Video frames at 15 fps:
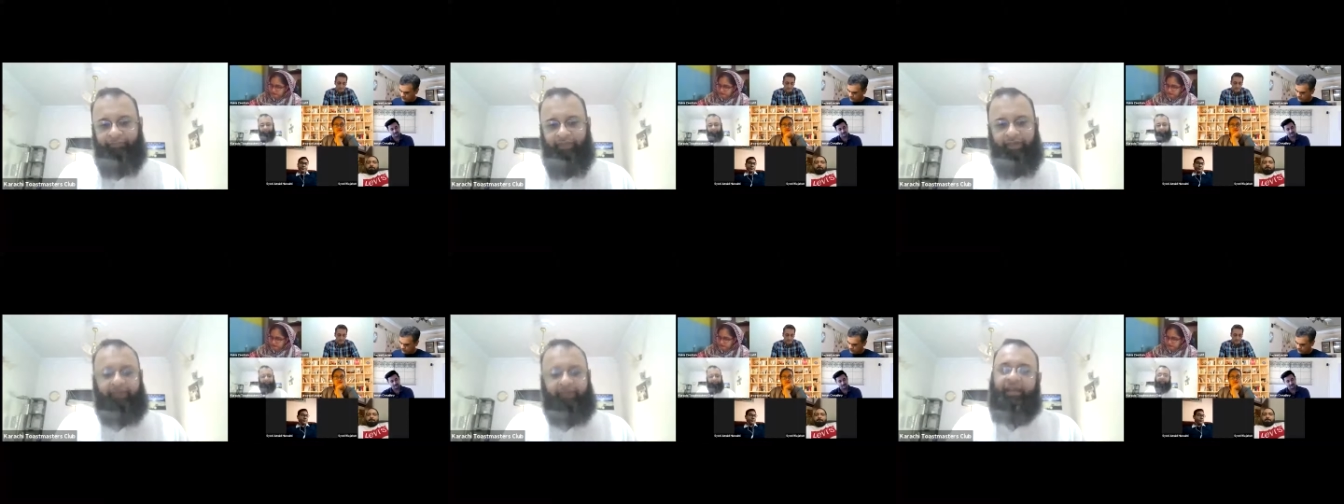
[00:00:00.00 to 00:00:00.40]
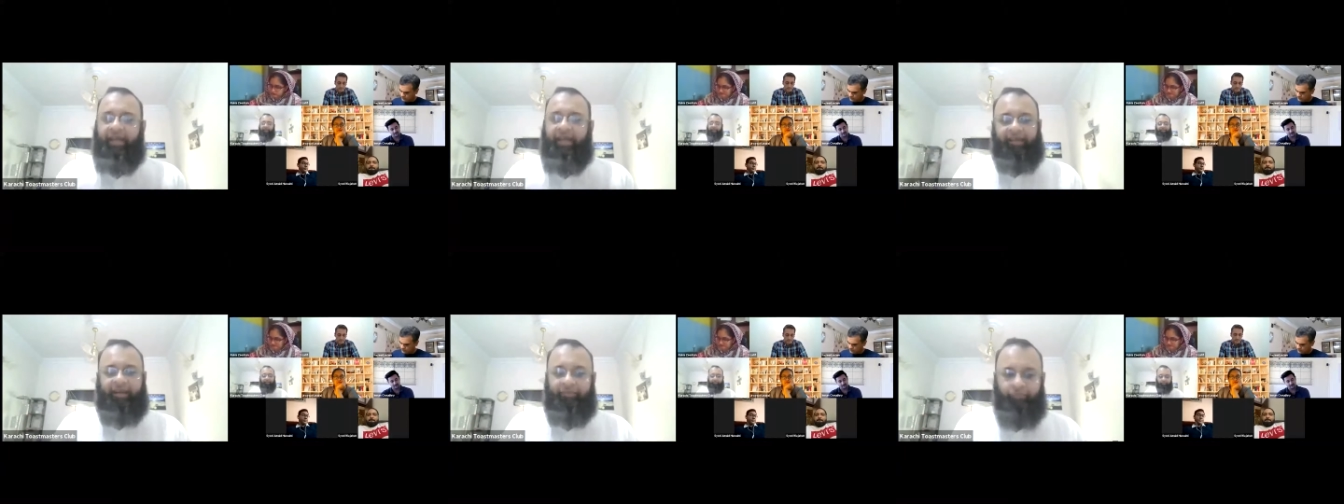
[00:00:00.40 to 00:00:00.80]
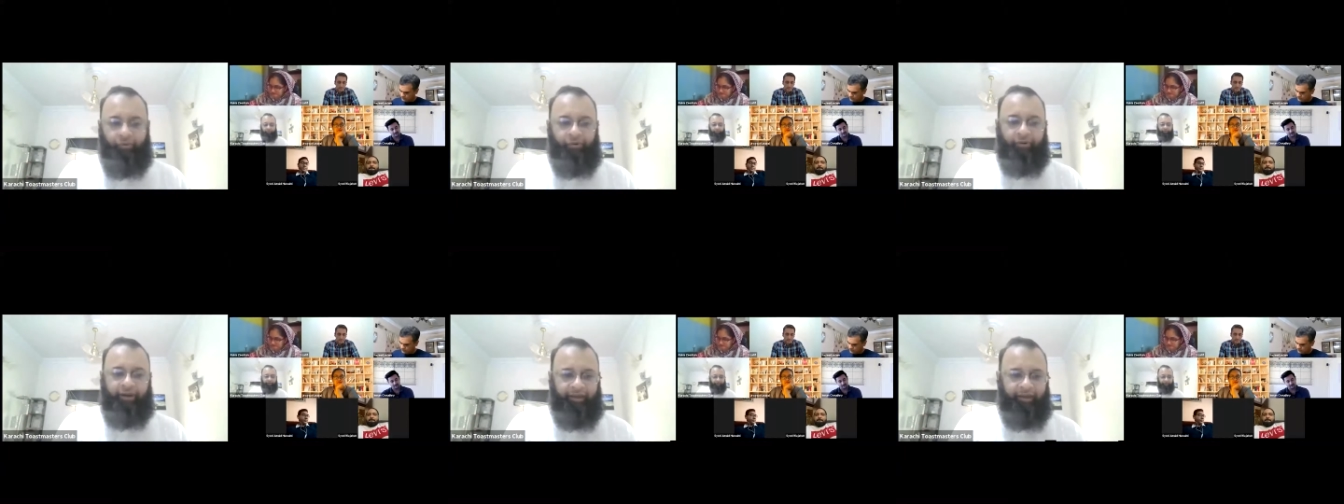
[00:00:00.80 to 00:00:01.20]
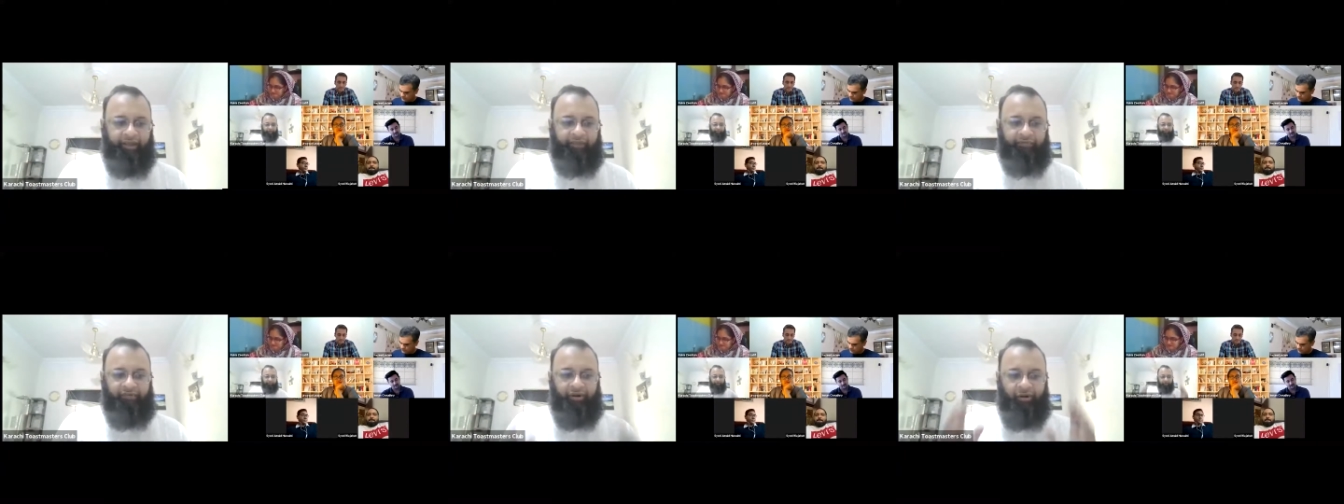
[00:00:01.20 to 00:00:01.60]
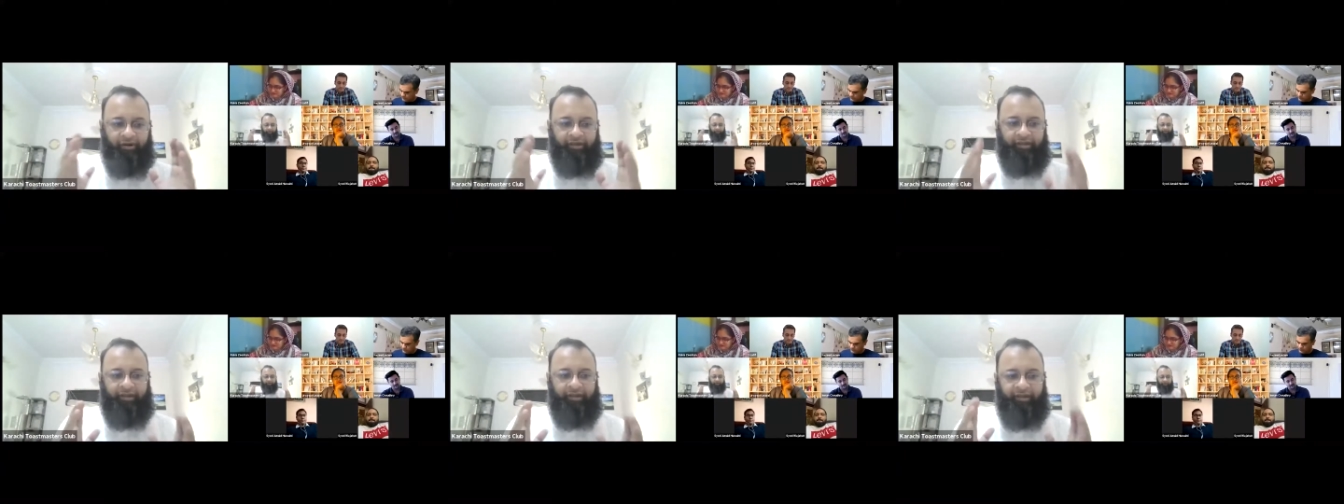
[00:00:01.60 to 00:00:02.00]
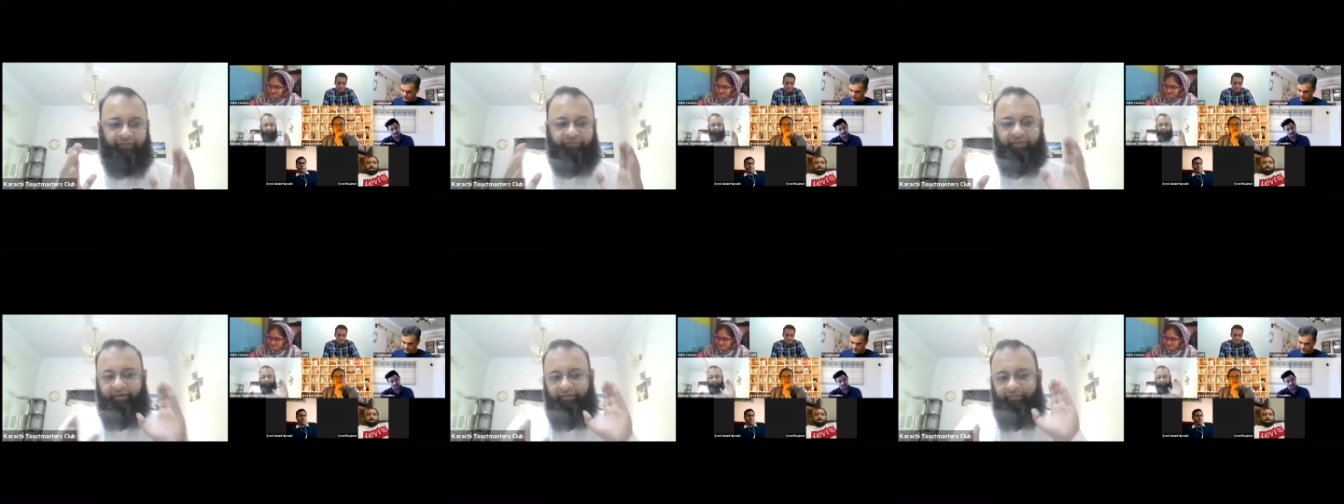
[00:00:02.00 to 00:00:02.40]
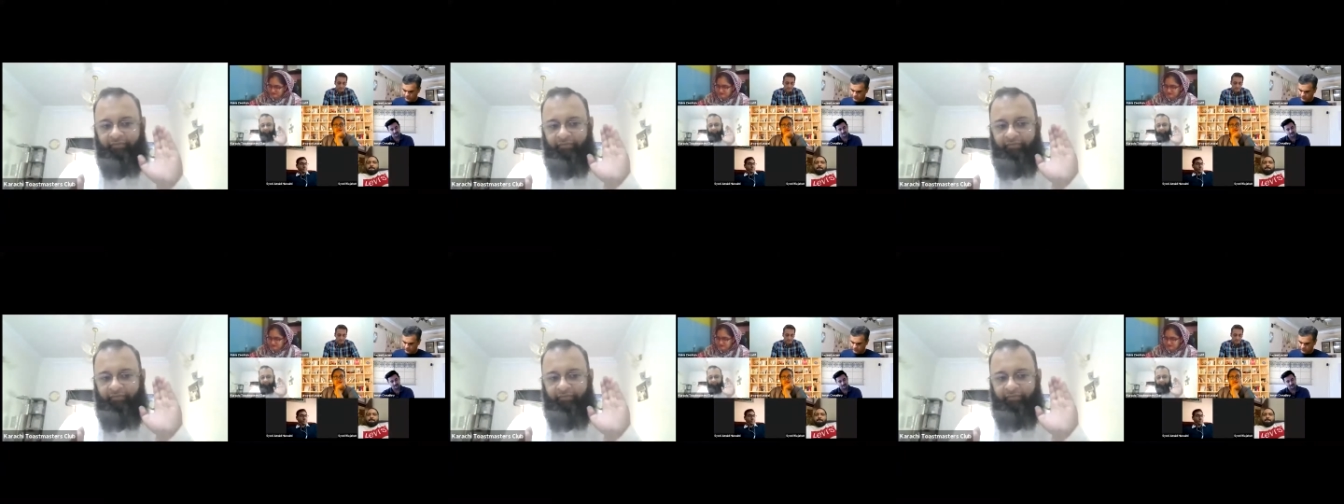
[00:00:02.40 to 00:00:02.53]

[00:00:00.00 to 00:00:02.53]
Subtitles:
it can get boring if the